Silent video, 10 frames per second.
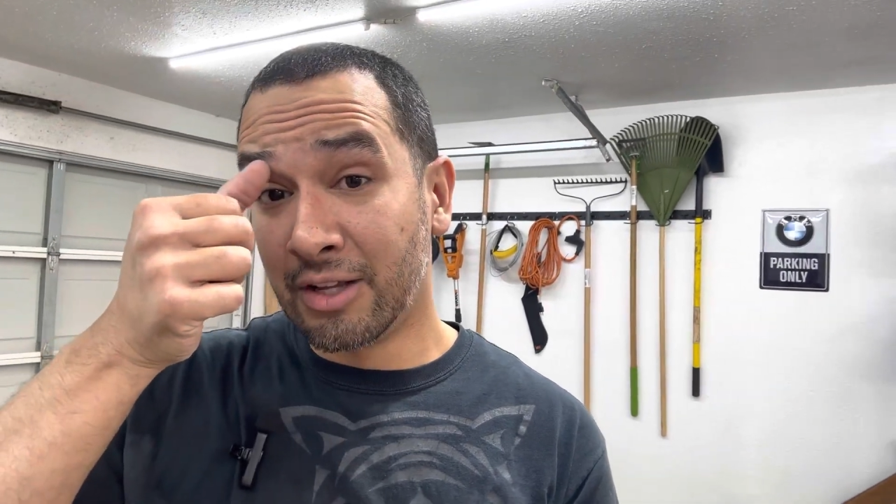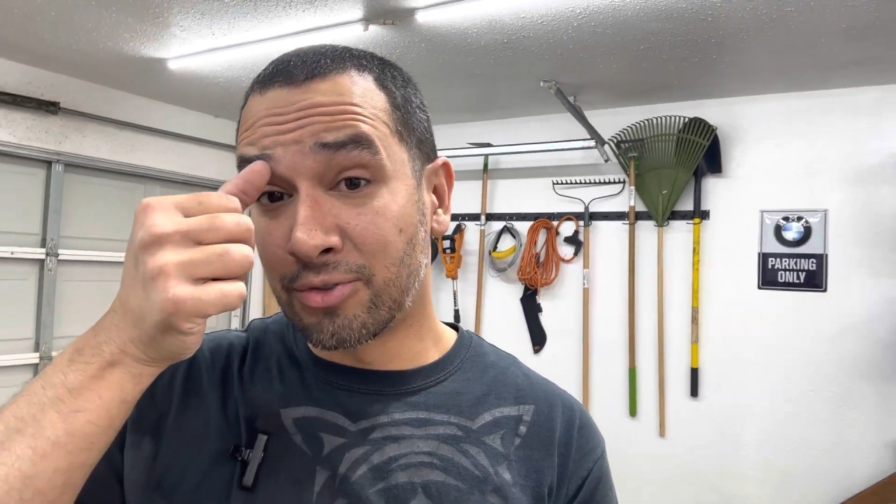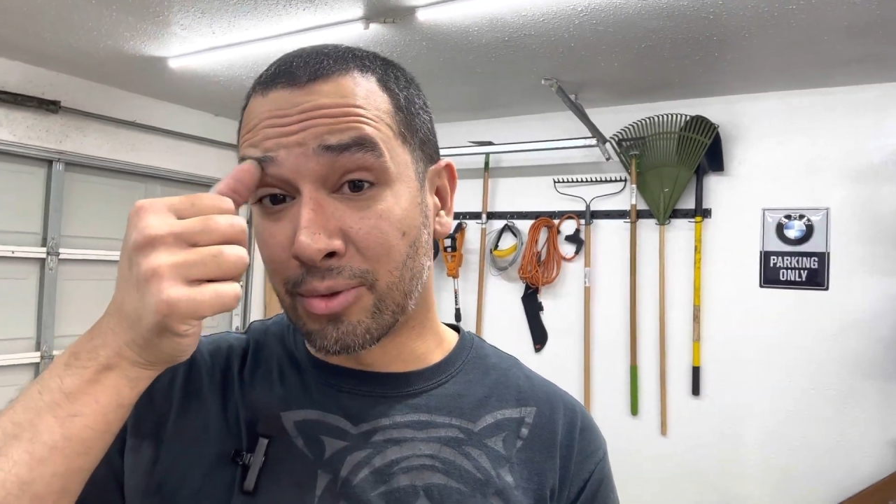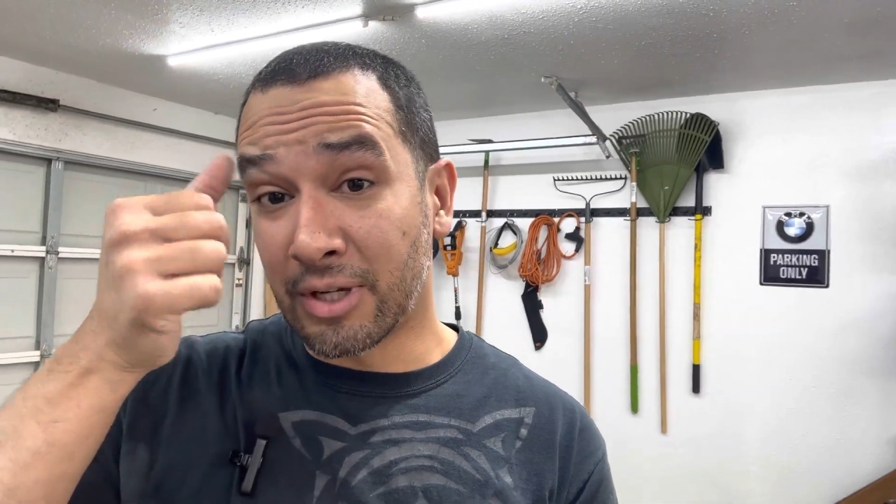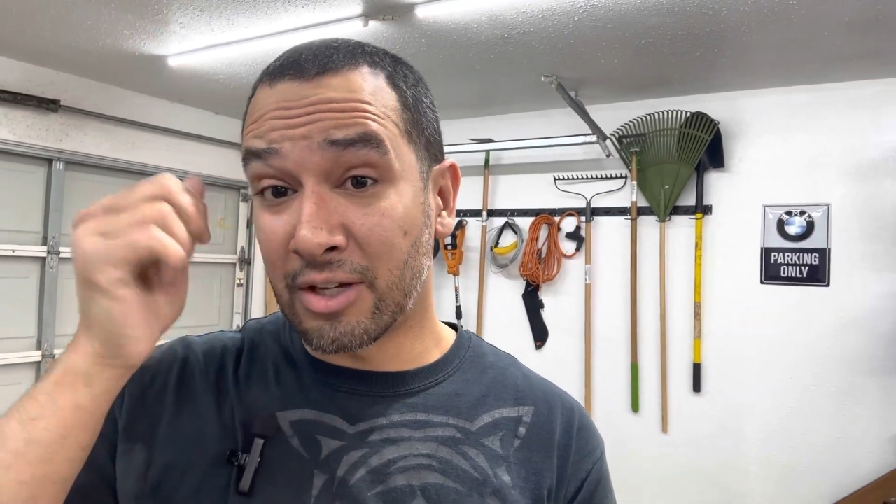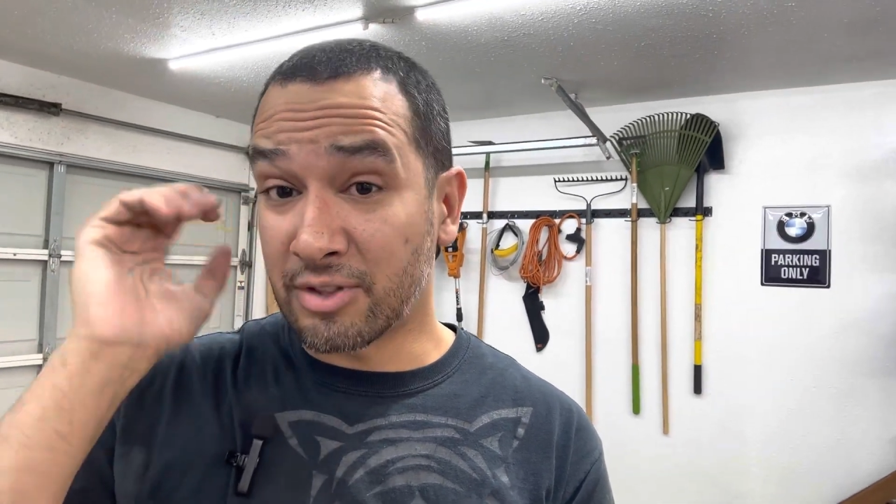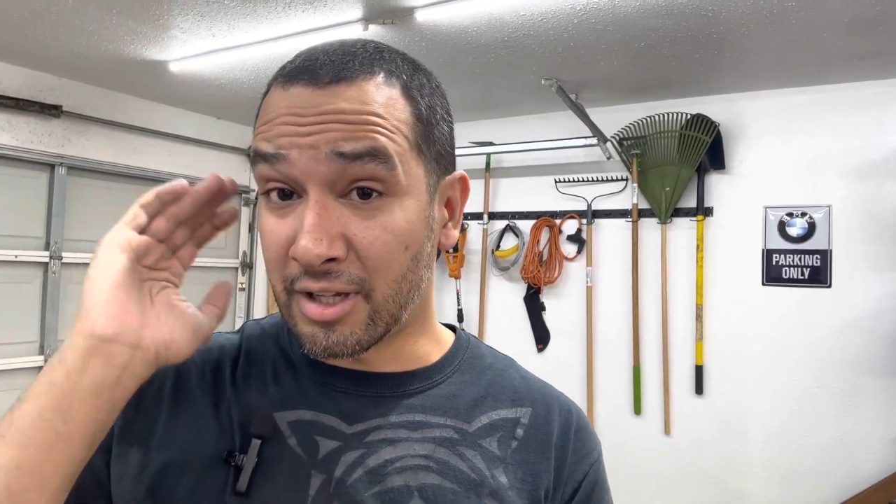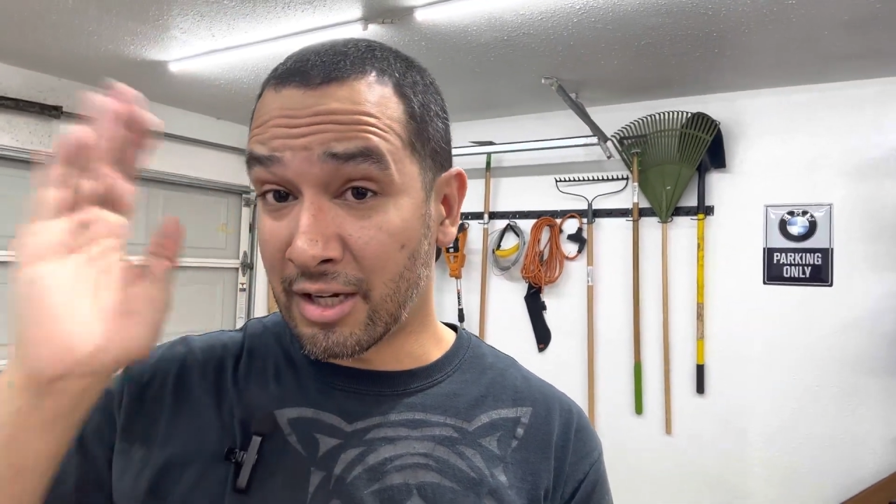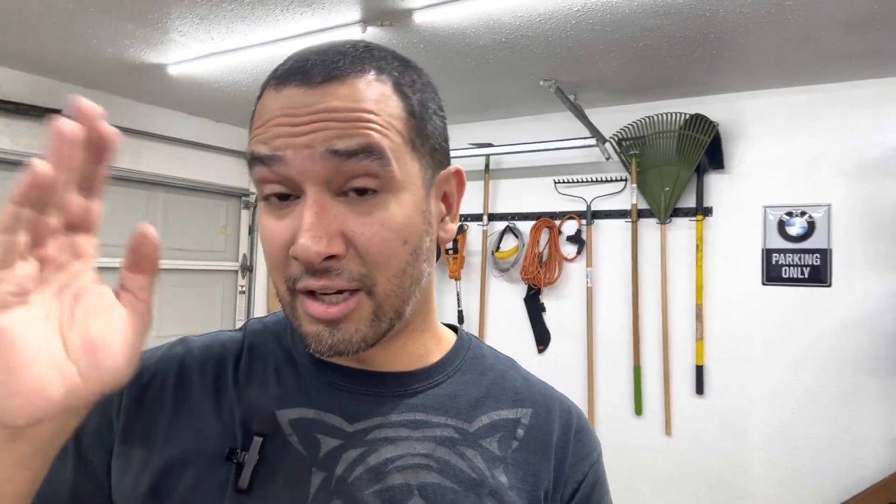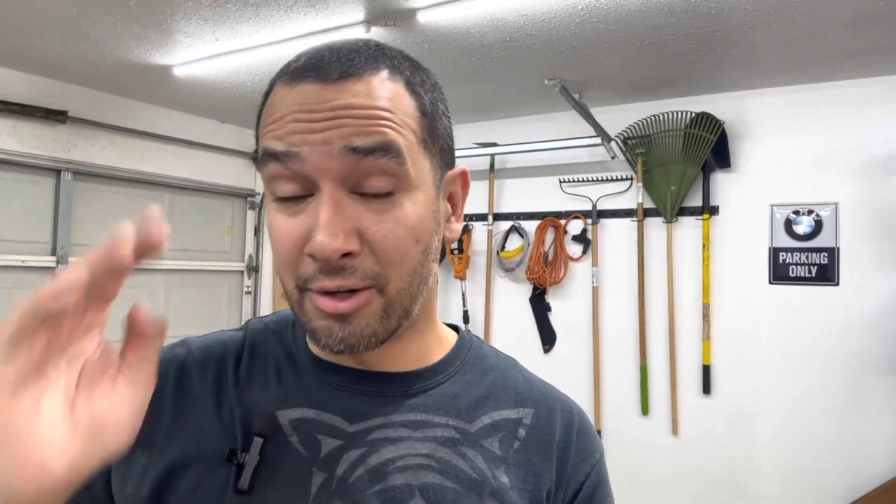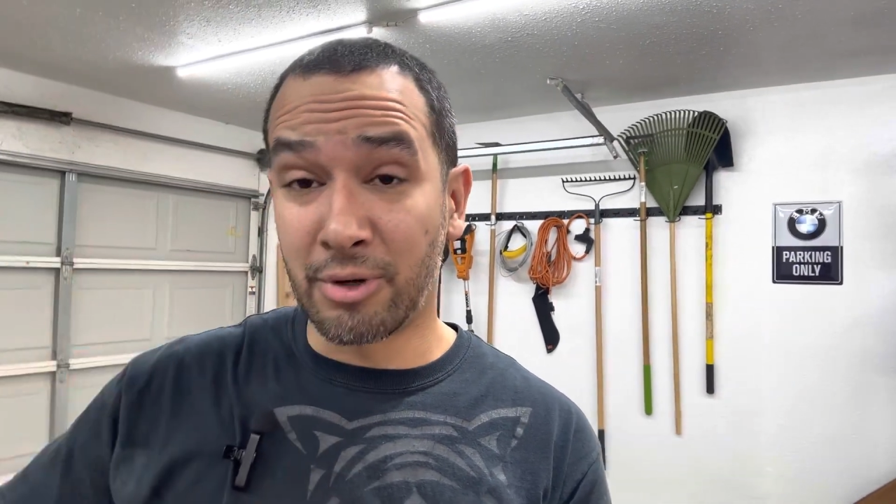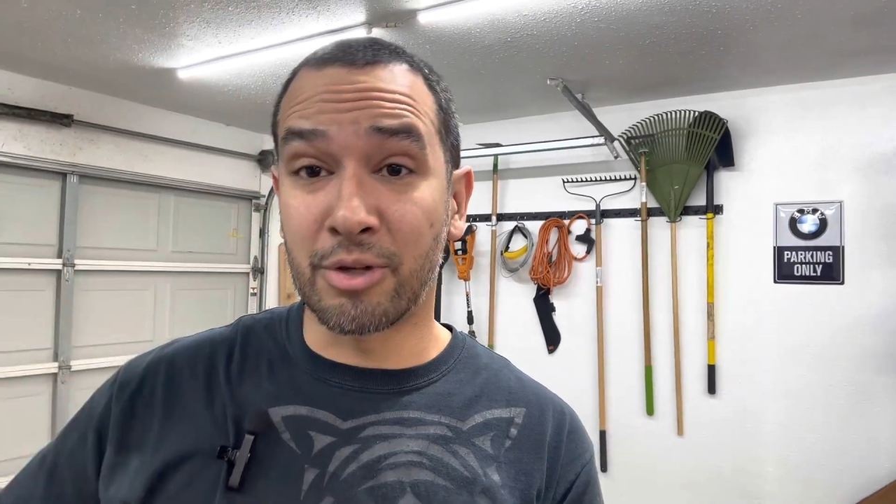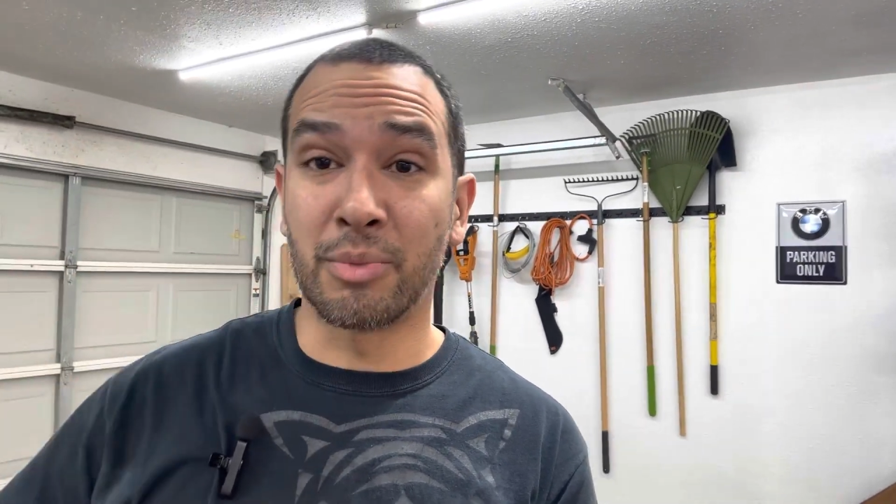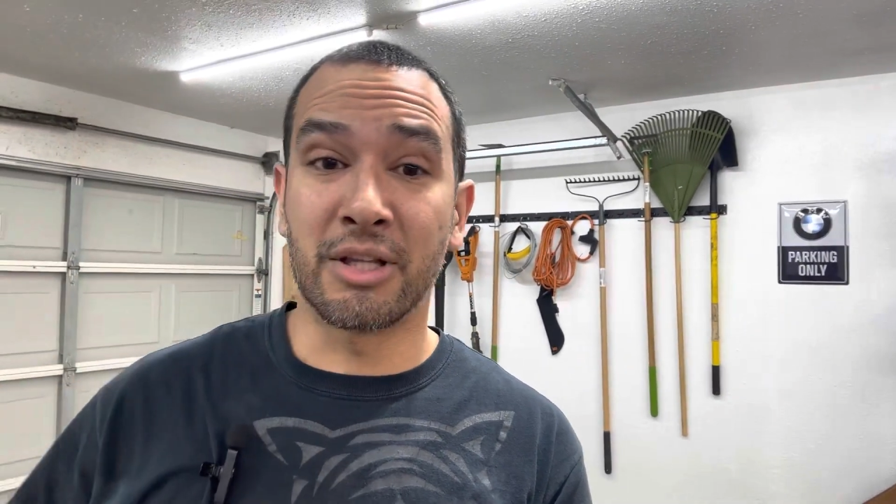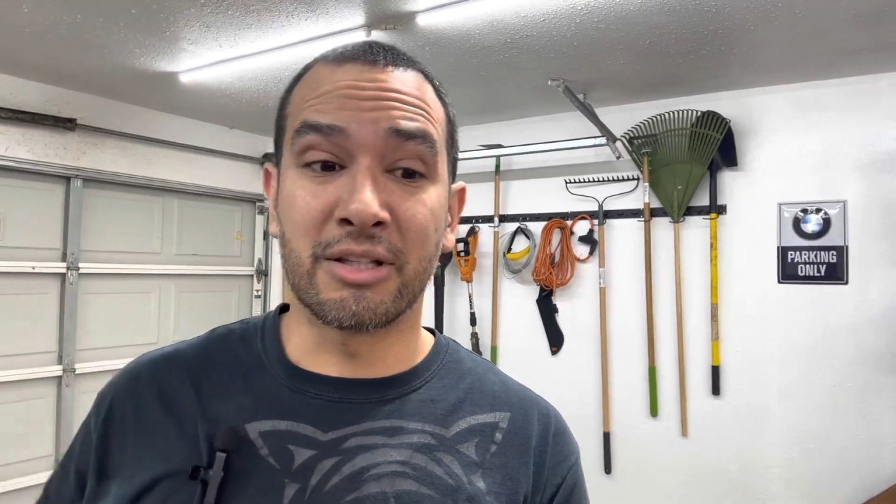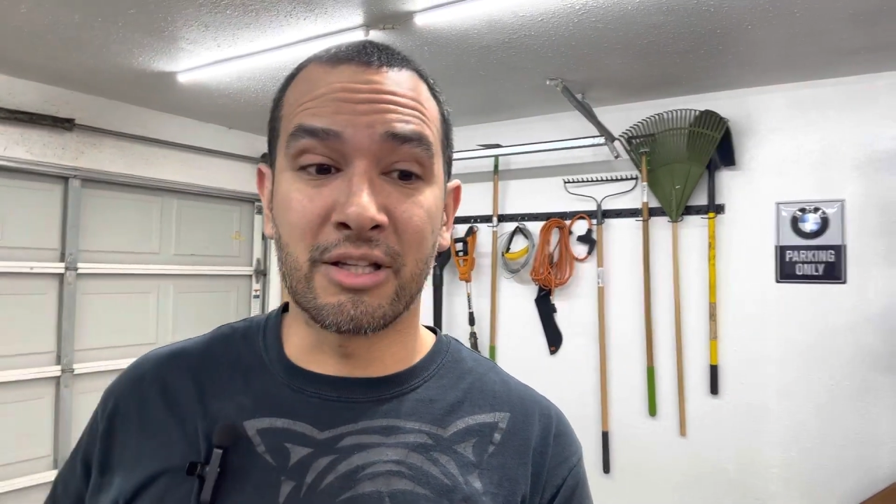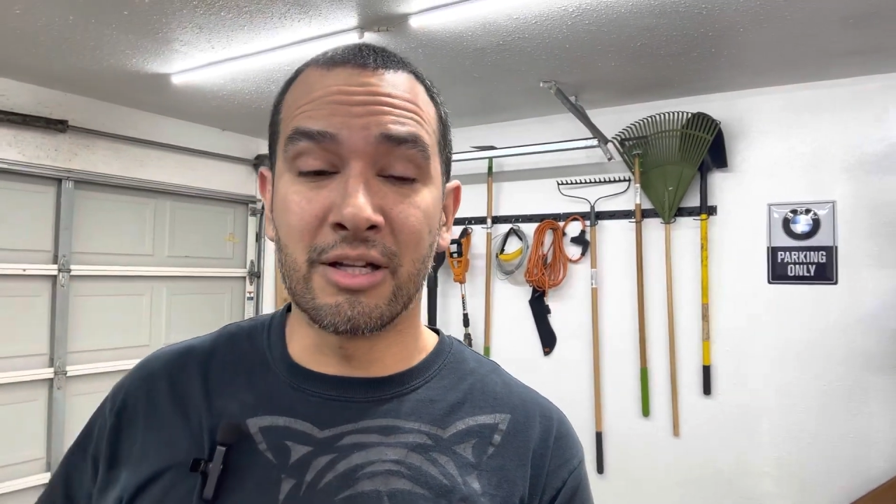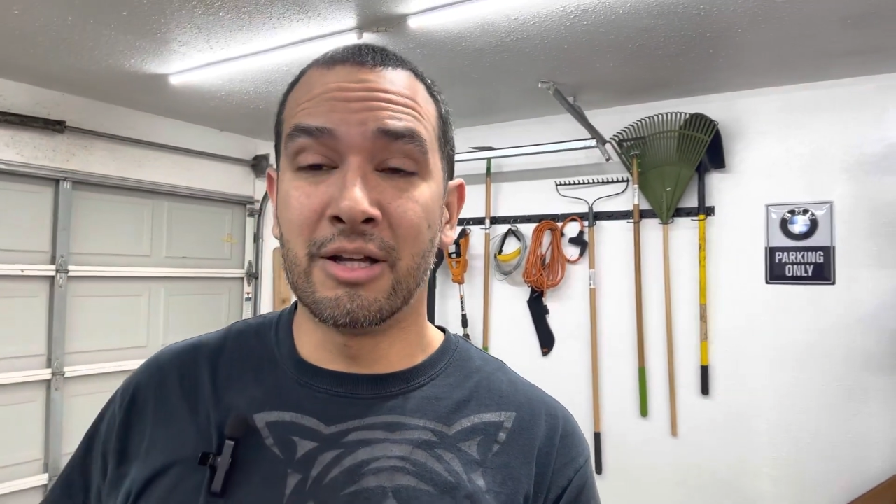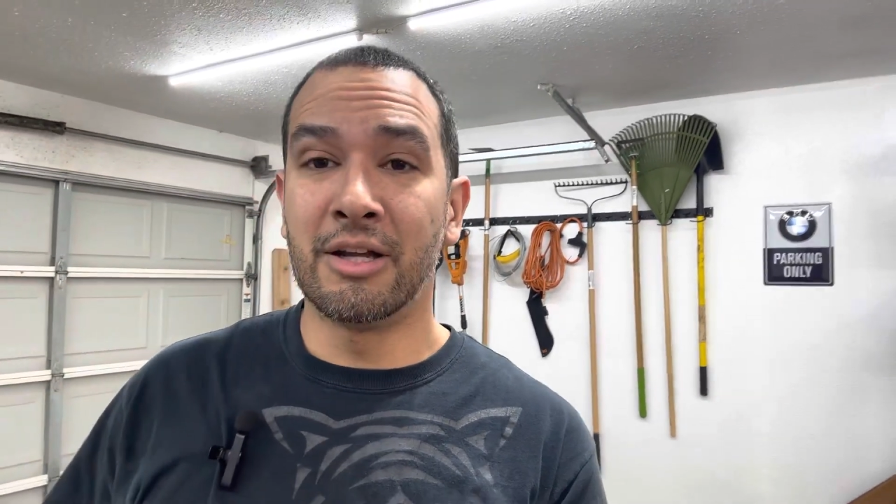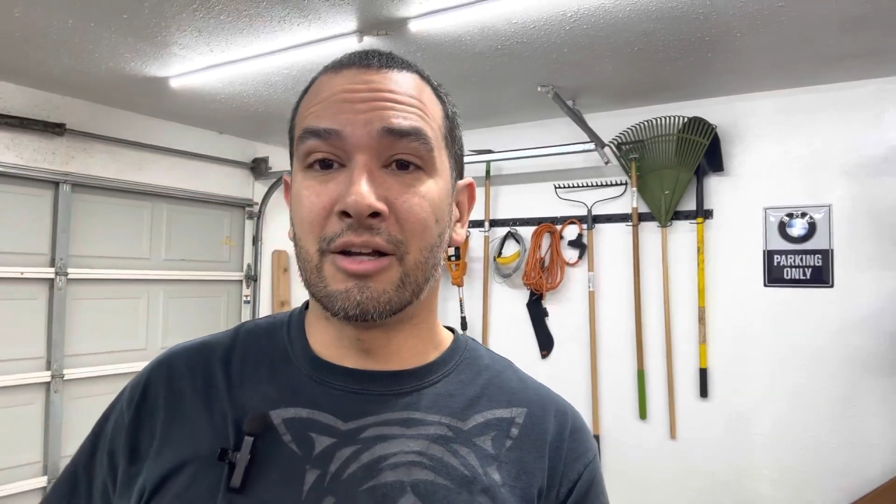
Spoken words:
So guys, I highly recommend it.